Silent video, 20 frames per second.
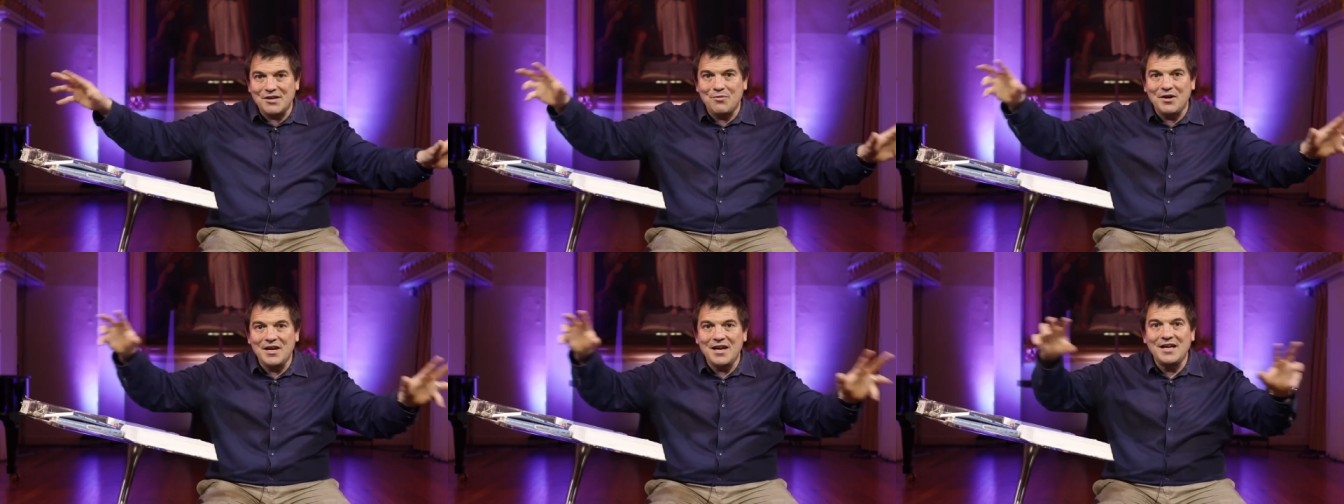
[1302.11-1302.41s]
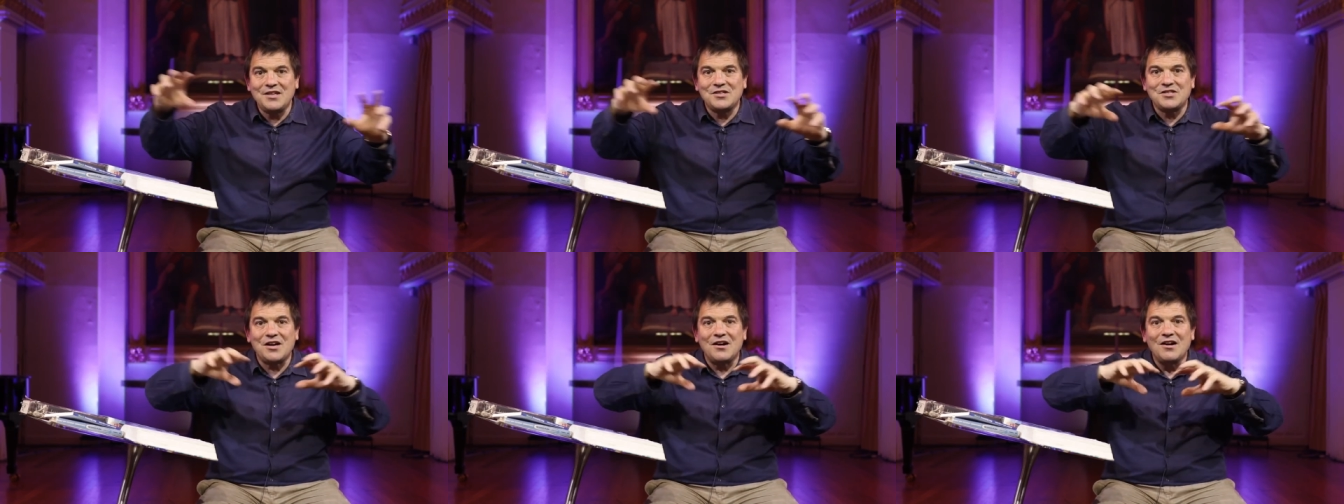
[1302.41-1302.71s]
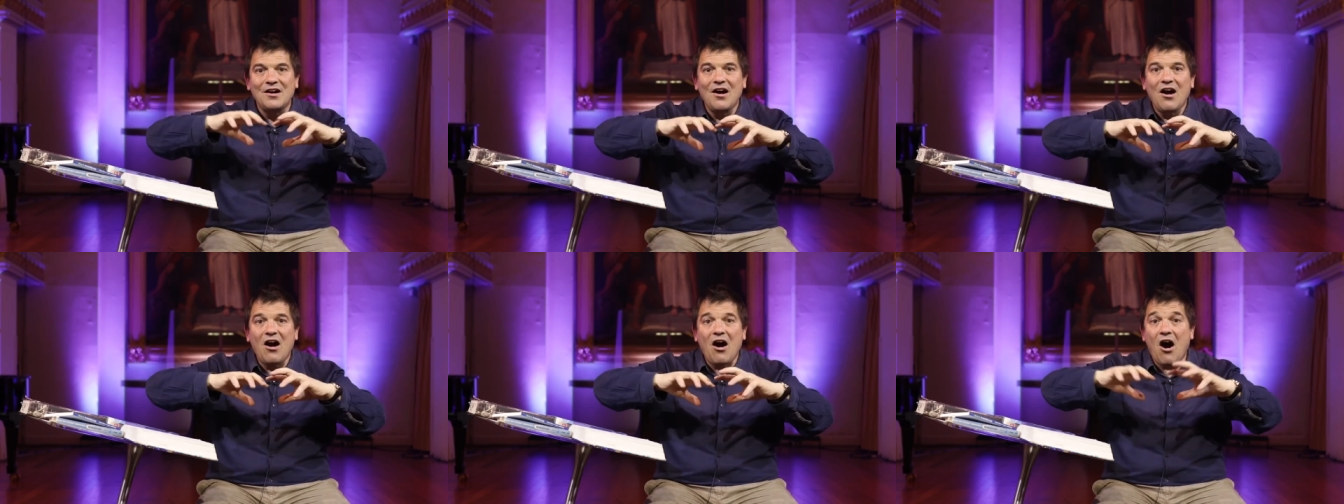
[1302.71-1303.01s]
We need to
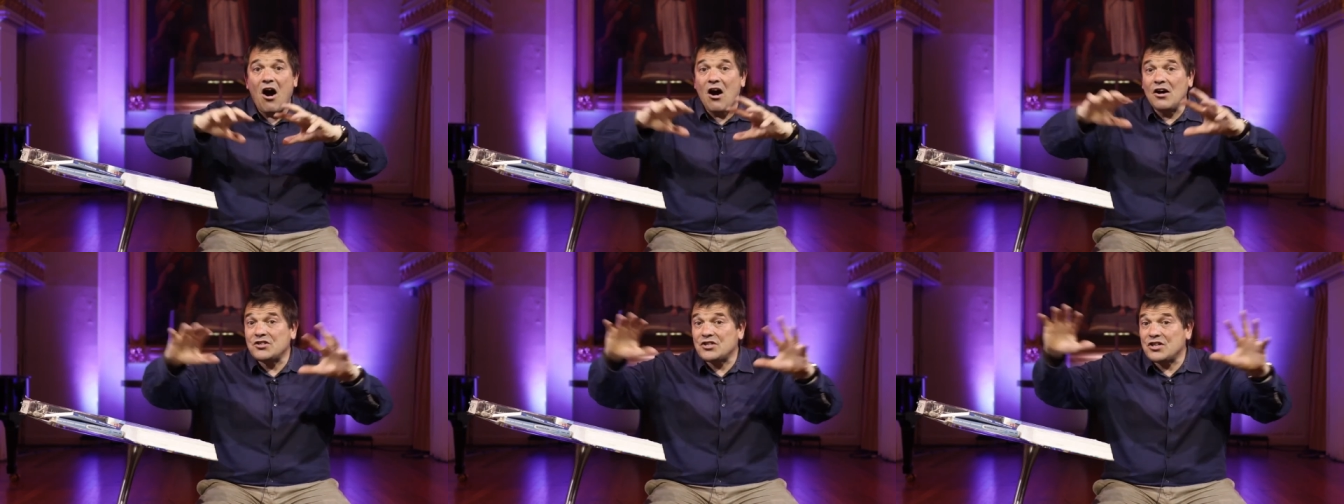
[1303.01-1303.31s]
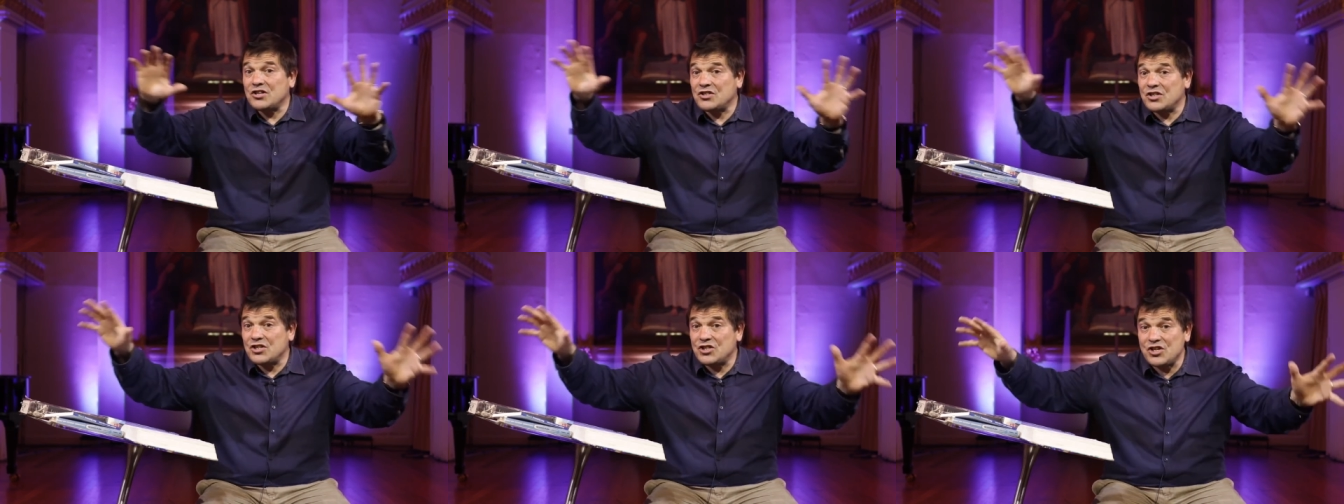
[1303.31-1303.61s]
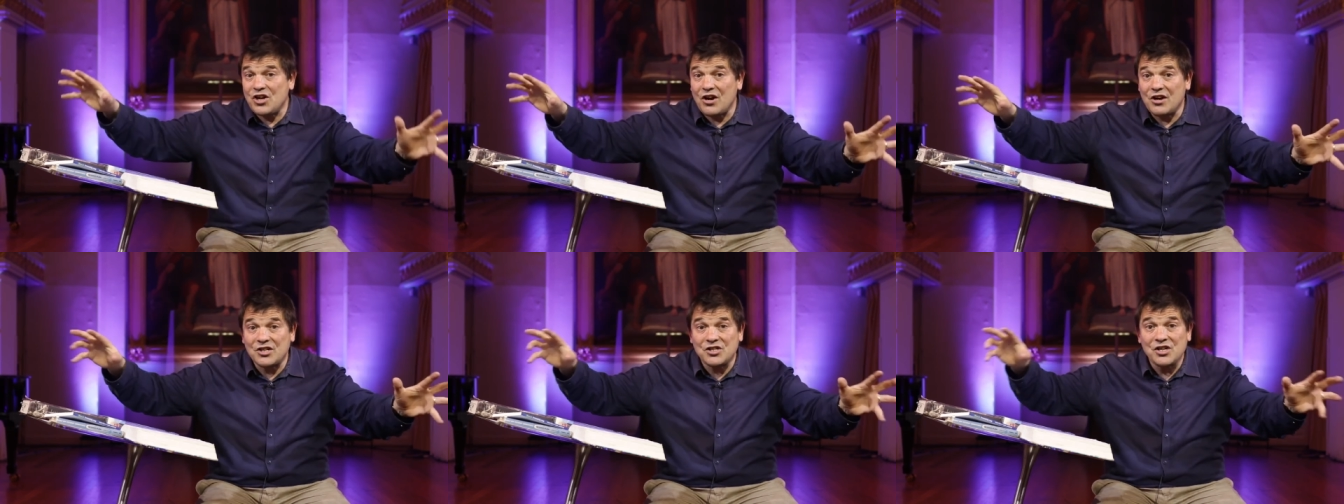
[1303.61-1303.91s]
ask as a
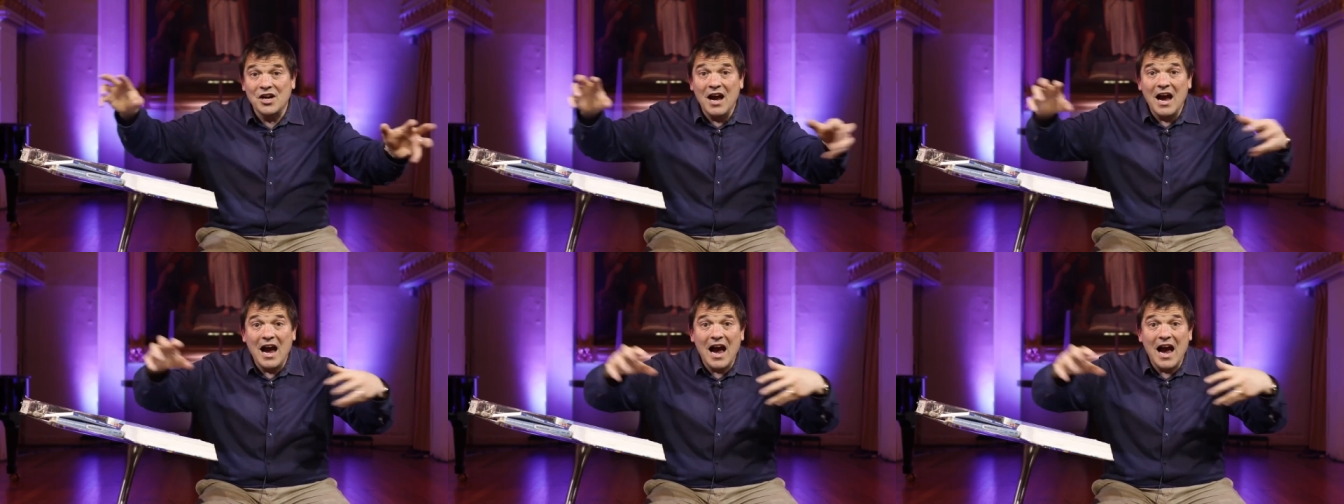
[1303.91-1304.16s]
church,